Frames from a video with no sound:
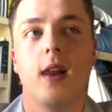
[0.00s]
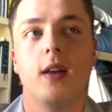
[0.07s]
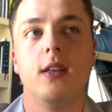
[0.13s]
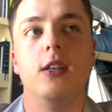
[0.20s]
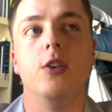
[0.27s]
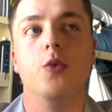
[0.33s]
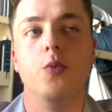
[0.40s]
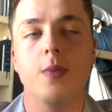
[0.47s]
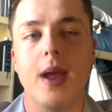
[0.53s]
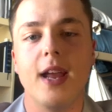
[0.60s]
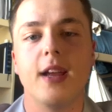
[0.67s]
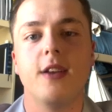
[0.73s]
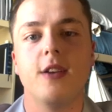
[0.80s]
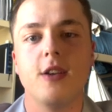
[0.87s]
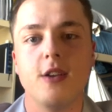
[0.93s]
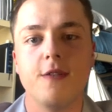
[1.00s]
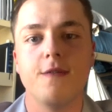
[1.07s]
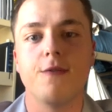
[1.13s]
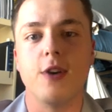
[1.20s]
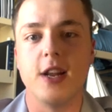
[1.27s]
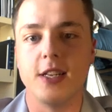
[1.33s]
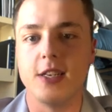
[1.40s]
you make
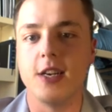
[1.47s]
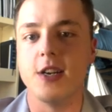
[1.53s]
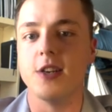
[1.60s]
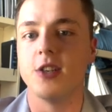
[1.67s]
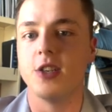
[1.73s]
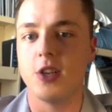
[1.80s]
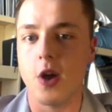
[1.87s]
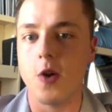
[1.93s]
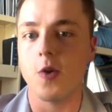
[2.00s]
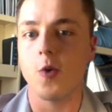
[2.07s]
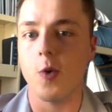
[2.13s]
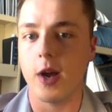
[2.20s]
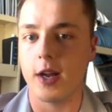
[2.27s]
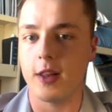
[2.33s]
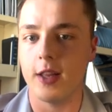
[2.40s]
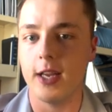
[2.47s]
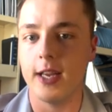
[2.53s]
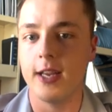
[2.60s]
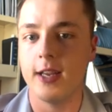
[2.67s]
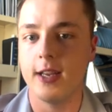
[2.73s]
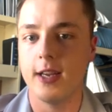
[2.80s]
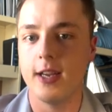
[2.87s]
friends here so quickly,
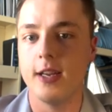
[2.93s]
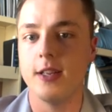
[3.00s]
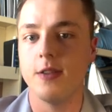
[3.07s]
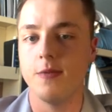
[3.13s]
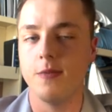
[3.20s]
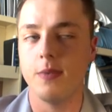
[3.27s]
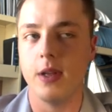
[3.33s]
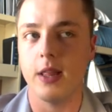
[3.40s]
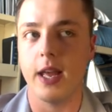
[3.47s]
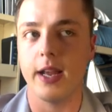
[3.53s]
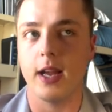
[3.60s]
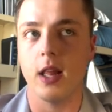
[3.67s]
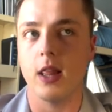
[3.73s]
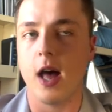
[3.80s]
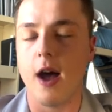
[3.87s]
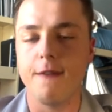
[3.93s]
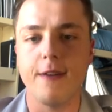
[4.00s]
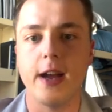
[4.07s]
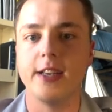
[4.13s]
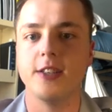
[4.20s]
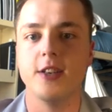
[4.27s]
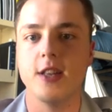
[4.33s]
like a lot
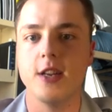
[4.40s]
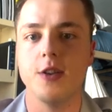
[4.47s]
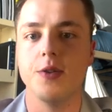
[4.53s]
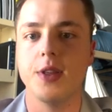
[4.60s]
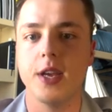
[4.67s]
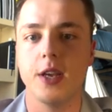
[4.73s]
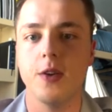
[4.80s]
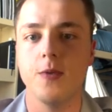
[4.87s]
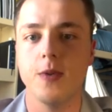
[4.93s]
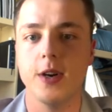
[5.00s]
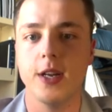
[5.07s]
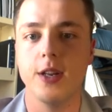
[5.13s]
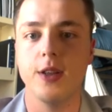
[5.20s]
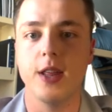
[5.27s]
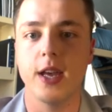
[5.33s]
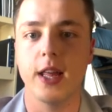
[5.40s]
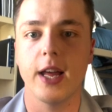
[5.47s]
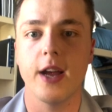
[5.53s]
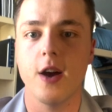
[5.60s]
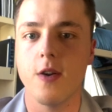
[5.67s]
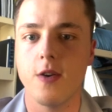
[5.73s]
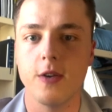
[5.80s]
faster than you think you would. You think like,
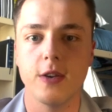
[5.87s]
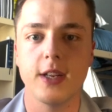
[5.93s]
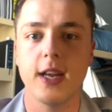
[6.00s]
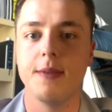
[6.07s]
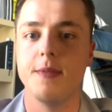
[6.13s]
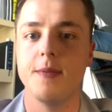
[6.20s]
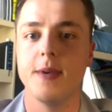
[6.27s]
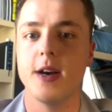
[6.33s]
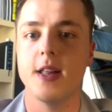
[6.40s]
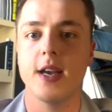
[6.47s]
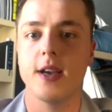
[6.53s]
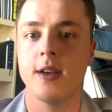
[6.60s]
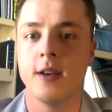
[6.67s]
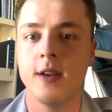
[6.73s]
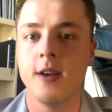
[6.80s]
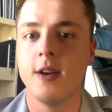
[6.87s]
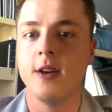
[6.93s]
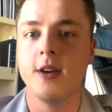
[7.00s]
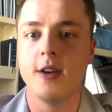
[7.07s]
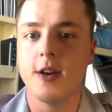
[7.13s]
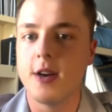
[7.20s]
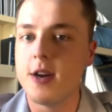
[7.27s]
oh, it'll take me about like
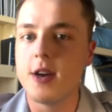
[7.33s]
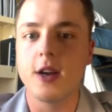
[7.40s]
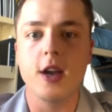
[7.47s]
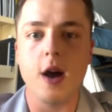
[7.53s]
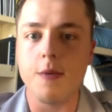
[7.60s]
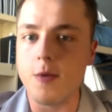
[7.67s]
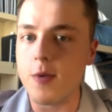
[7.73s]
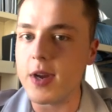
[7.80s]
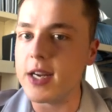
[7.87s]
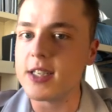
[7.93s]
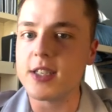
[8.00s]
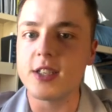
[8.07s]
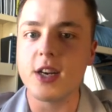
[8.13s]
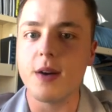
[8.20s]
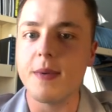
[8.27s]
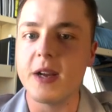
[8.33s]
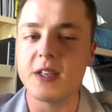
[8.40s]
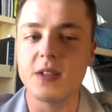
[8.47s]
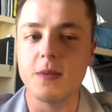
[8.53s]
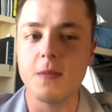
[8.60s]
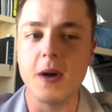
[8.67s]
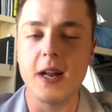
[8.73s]
couple weeks to start making
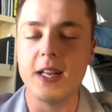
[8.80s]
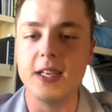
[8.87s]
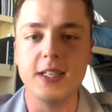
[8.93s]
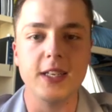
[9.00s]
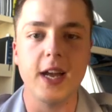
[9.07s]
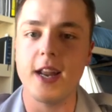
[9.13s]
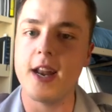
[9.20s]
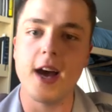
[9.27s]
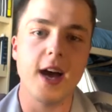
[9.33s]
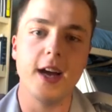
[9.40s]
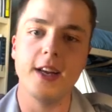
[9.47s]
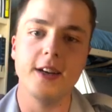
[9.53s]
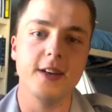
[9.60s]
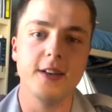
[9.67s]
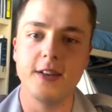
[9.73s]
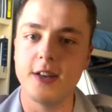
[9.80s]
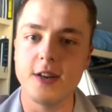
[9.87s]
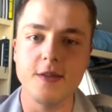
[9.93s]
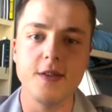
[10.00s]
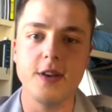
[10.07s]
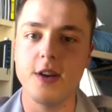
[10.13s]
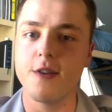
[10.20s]
some buddies. Like, nah,
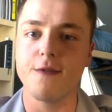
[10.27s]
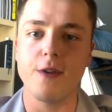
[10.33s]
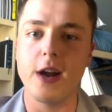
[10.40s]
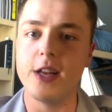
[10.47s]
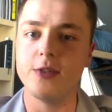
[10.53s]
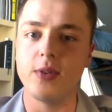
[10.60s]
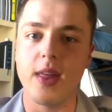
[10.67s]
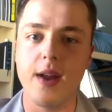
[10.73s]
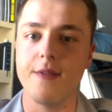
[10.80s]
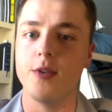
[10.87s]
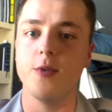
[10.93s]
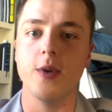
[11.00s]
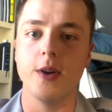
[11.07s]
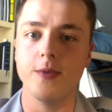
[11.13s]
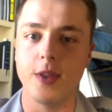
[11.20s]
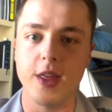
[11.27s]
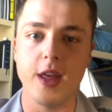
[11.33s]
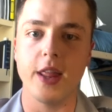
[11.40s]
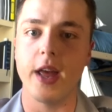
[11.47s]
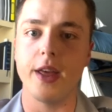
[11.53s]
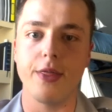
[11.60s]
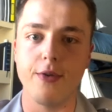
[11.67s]
you're friends with everyone within
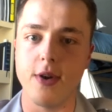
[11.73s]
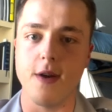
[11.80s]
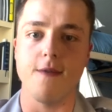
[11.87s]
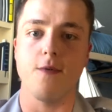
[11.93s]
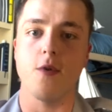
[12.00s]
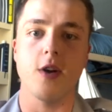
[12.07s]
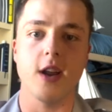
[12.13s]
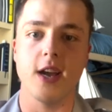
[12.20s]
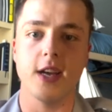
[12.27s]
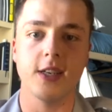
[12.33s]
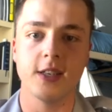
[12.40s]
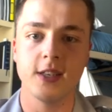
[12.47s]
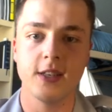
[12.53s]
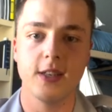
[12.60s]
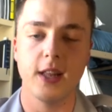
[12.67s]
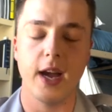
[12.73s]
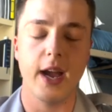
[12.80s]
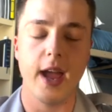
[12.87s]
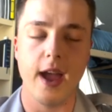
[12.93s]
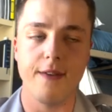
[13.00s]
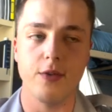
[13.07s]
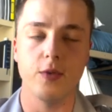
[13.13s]
like 3 or 4 days. Like,
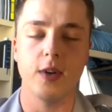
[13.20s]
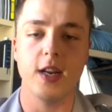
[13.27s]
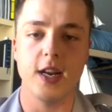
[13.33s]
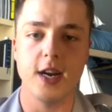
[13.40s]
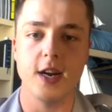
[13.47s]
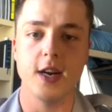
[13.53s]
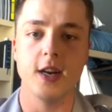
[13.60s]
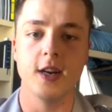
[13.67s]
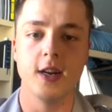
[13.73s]
everyone here